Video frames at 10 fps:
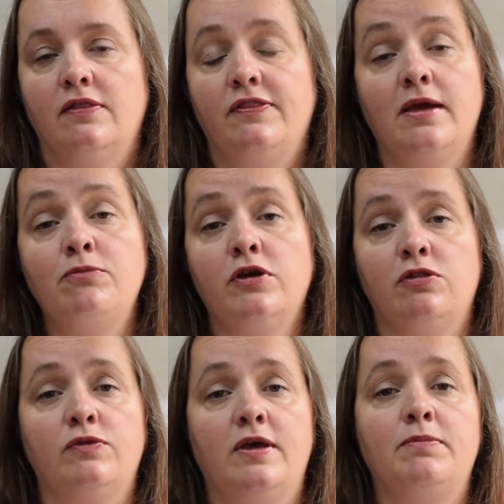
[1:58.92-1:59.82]
The
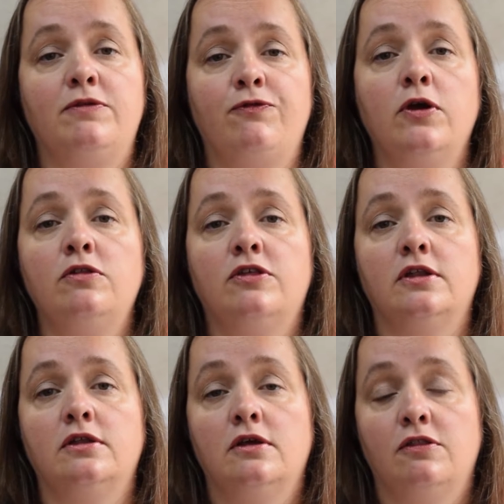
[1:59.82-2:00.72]
embryos will then be
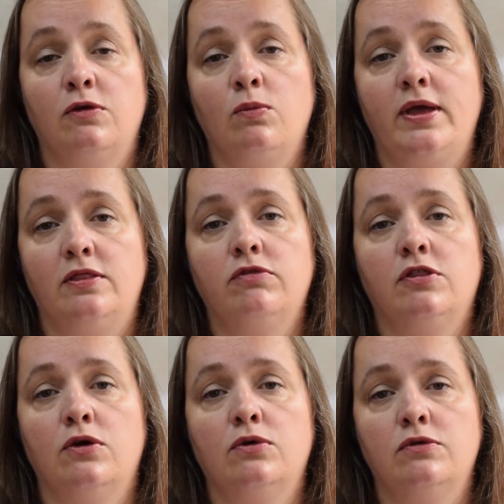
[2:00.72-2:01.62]
frozen to await the
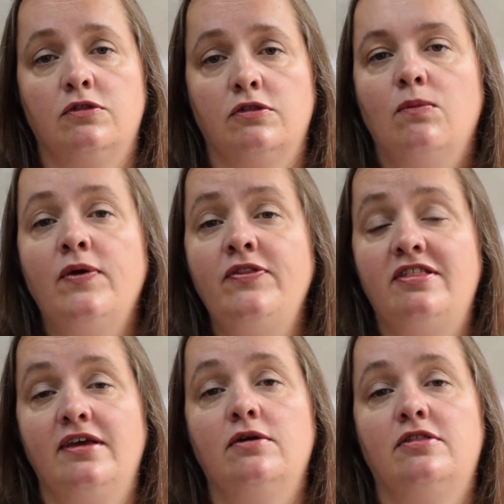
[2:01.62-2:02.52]
results. When the
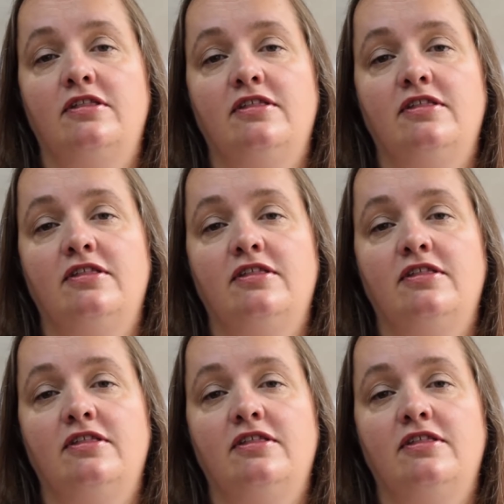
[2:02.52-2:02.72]
cells are